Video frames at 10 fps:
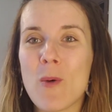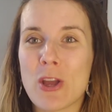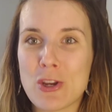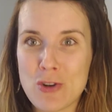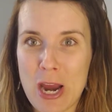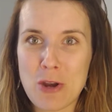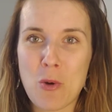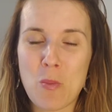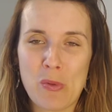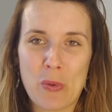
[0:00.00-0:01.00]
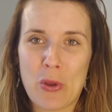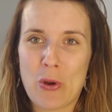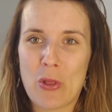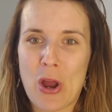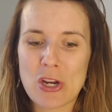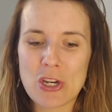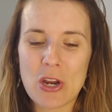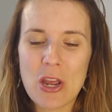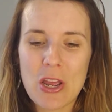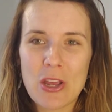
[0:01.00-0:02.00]
while you're trying to homeschool your
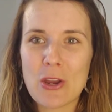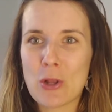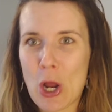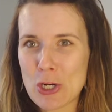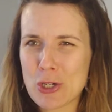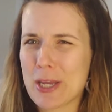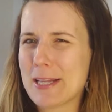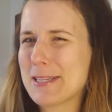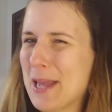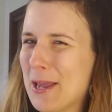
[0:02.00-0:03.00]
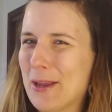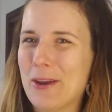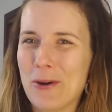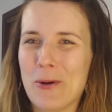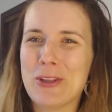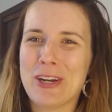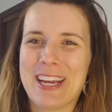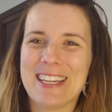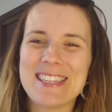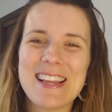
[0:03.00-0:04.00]
larger kids, your older
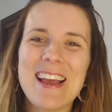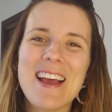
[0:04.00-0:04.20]
kids,